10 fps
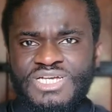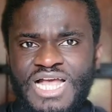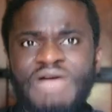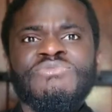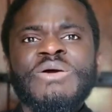
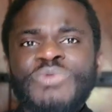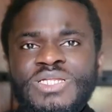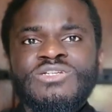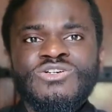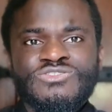and when we
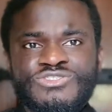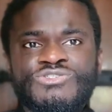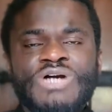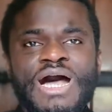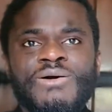look
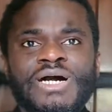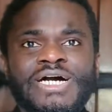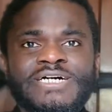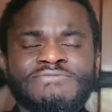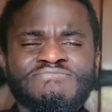through
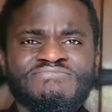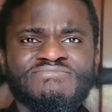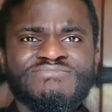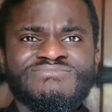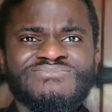our
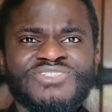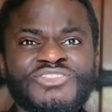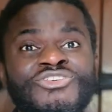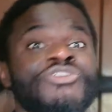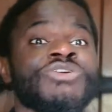
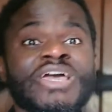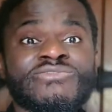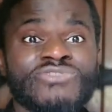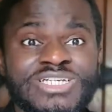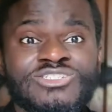New Year
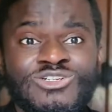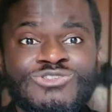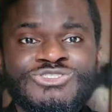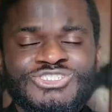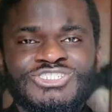
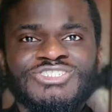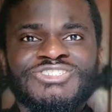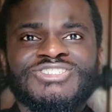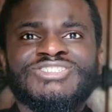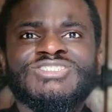
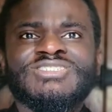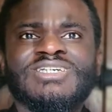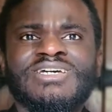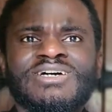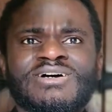resolutions,
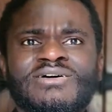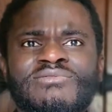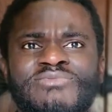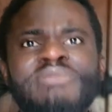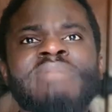
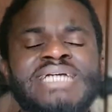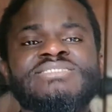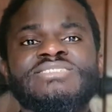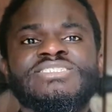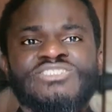we
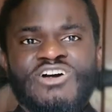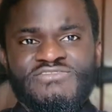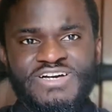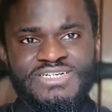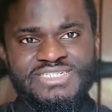might
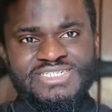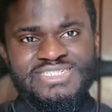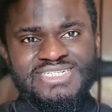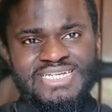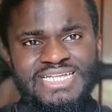discover
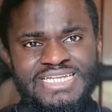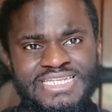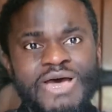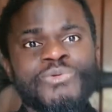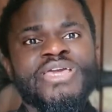
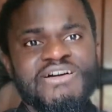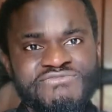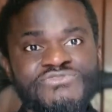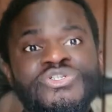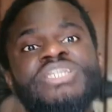that we
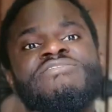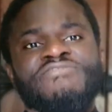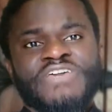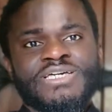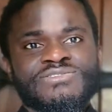have really
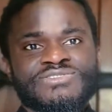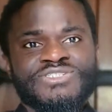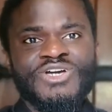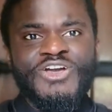failed.